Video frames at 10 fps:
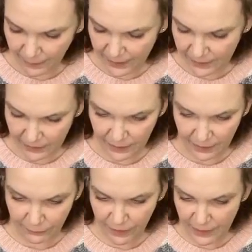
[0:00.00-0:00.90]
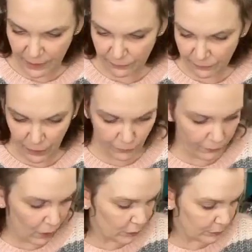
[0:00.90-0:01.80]
But if any of
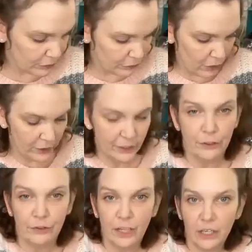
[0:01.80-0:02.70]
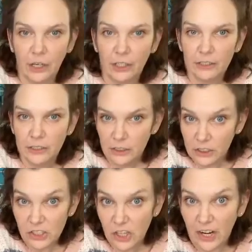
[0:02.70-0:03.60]
our followers are on here that are
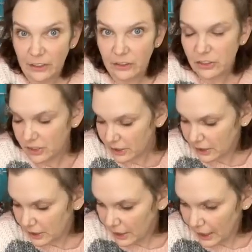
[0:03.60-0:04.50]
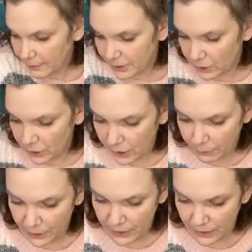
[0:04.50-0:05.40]
designers,
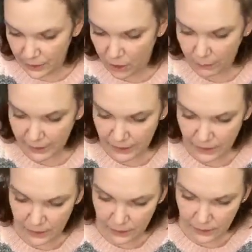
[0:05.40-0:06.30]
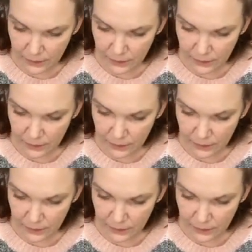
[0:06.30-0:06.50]
absolutely put it in the comments.